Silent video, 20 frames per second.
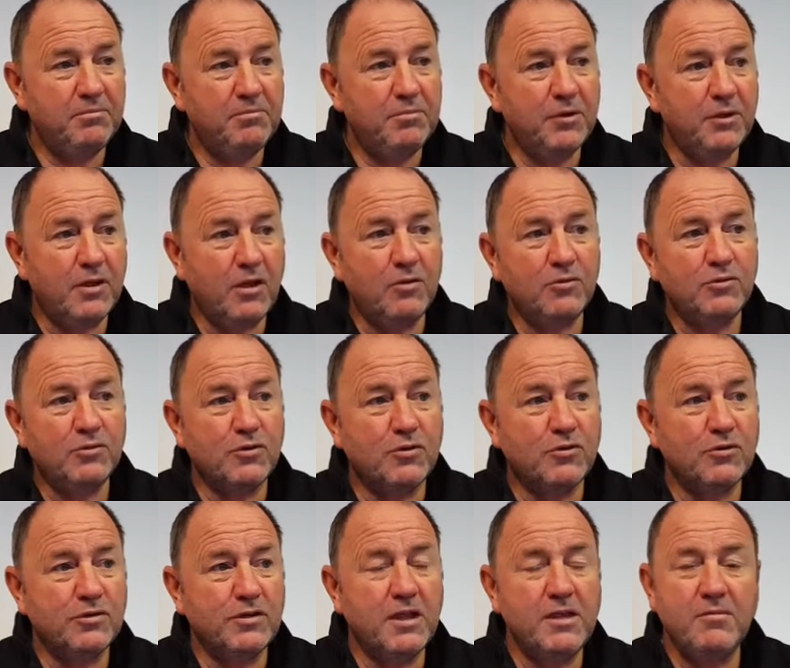but goal
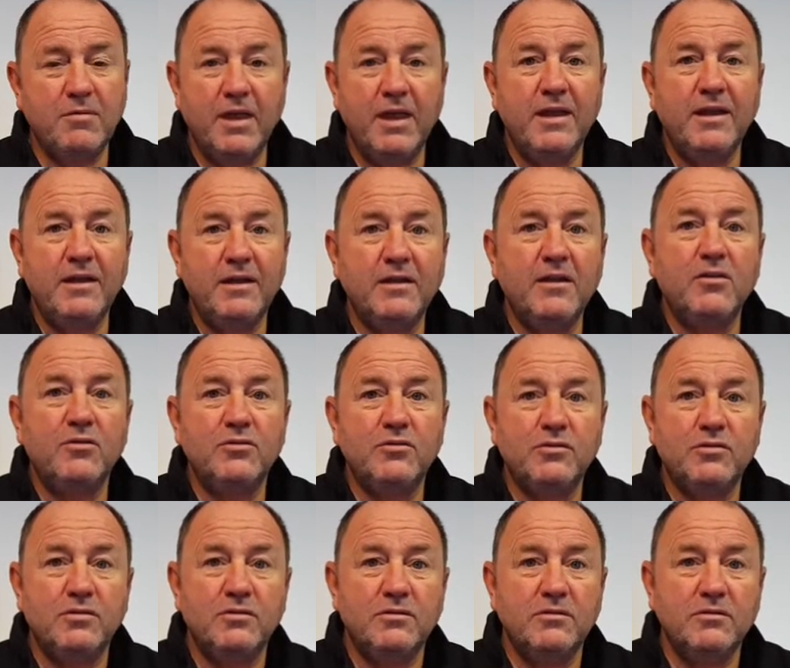scorers keep getting in those
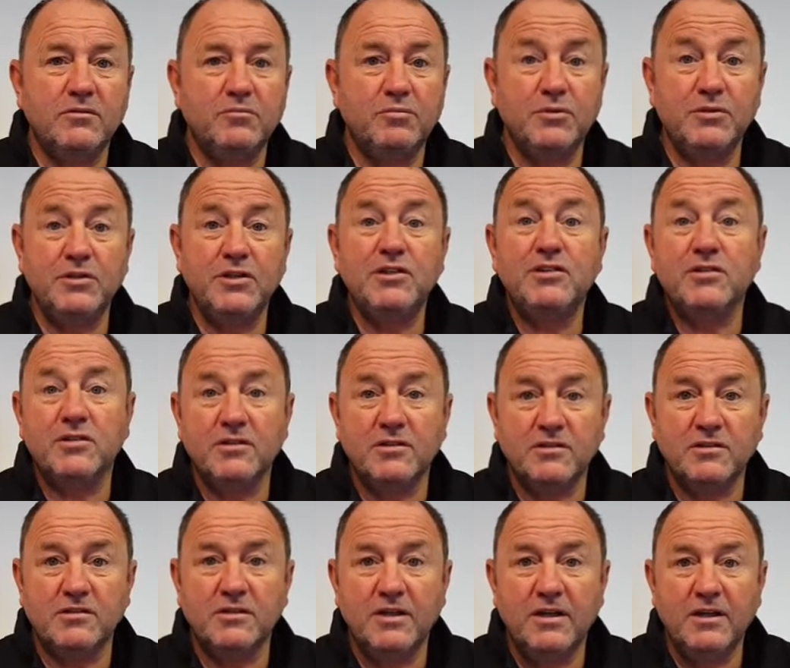
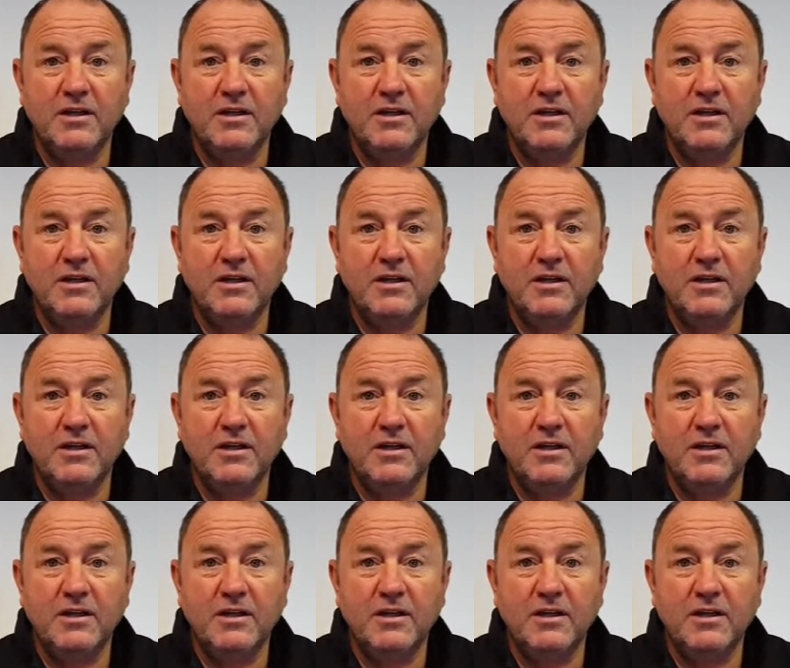positions.